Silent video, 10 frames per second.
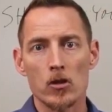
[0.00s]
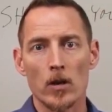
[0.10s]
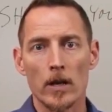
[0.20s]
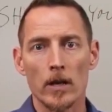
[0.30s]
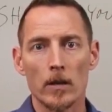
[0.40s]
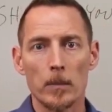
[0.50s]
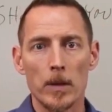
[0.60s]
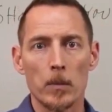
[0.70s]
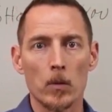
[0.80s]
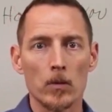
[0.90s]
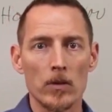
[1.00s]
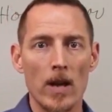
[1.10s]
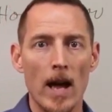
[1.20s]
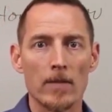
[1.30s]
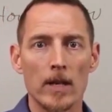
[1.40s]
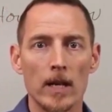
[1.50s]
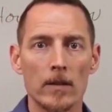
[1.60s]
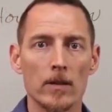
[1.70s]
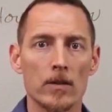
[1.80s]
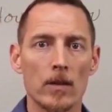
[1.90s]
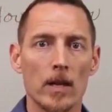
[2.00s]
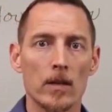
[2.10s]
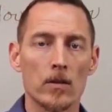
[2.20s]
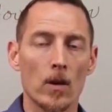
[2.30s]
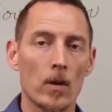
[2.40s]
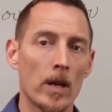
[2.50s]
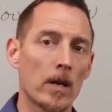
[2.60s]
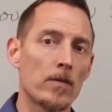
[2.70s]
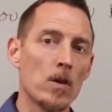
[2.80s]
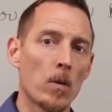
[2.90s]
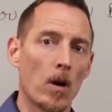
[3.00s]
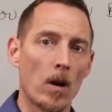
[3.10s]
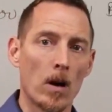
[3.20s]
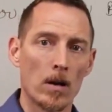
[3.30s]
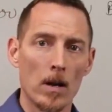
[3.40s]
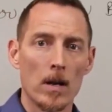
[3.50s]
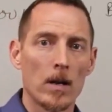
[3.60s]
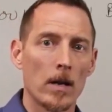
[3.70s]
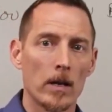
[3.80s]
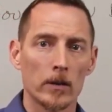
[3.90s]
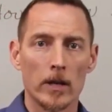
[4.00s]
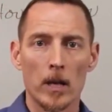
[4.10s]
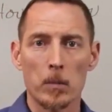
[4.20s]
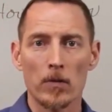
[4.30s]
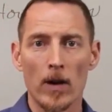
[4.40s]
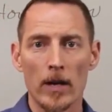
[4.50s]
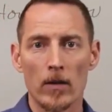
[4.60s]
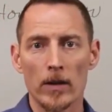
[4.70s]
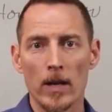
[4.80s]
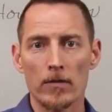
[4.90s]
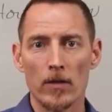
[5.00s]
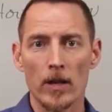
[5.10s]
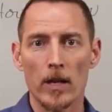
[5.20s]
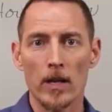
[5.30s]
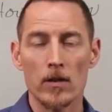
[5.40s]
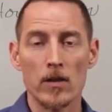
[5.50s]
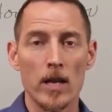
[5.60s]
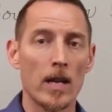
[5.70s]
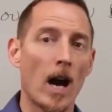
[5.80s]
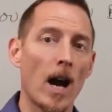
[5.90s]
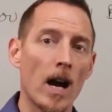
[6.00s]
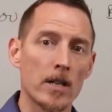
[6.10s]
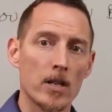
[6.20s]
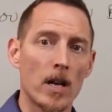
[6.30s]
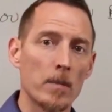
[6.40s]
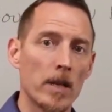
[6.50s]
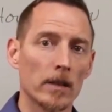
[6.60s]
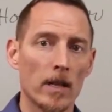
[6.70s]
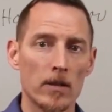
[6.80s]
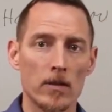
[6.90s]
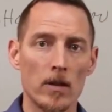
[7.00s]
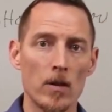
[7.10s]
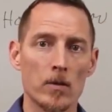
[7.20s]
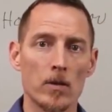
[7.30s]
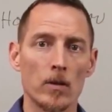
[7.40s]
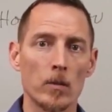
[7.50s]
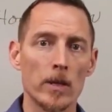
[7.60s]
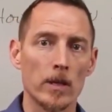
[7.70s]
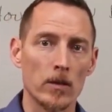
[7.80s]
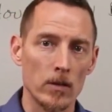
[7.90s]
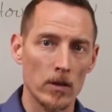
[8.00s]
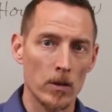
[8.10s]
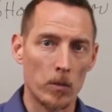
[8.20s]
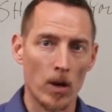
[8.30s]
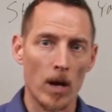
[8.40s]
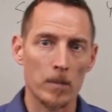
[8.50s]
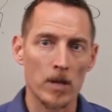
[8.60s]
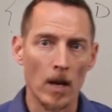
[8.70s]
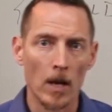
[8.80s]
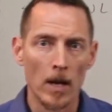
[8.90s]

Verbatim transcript: just trying to help people navigate this thing. So, and if you are a healthcare provider on that front end, say hi, chime in, let us know so that we can send you props